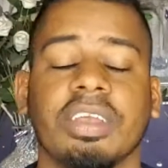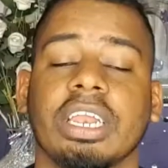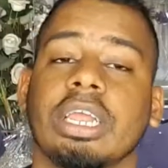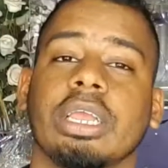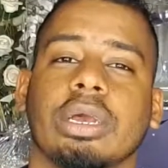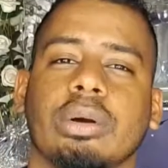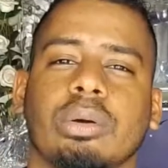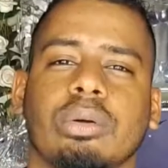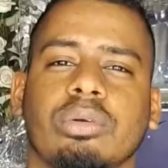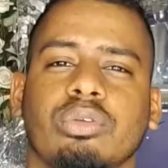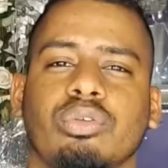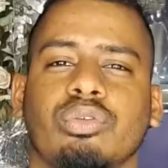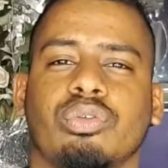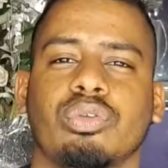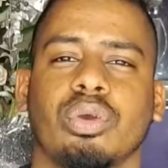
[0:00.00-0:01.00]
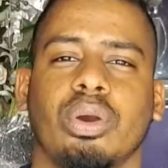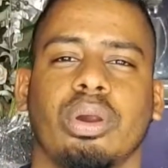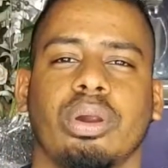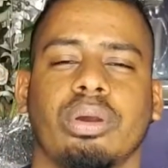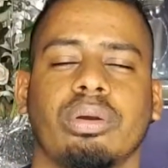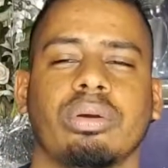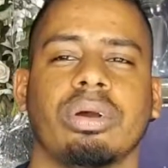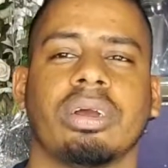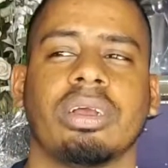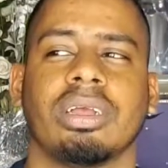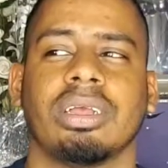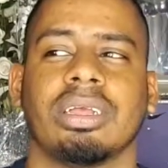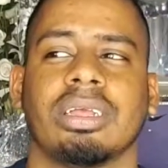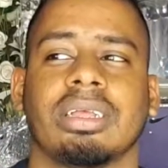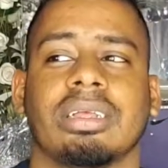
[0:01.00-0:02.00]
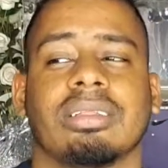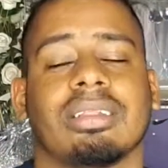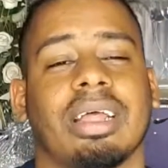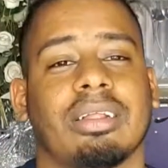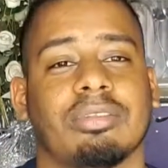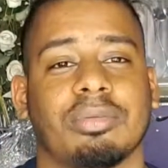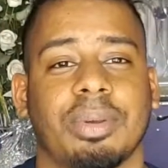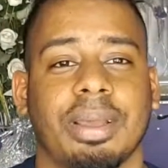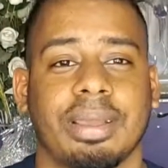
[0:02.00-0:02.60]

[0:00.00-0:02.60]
videos, so that's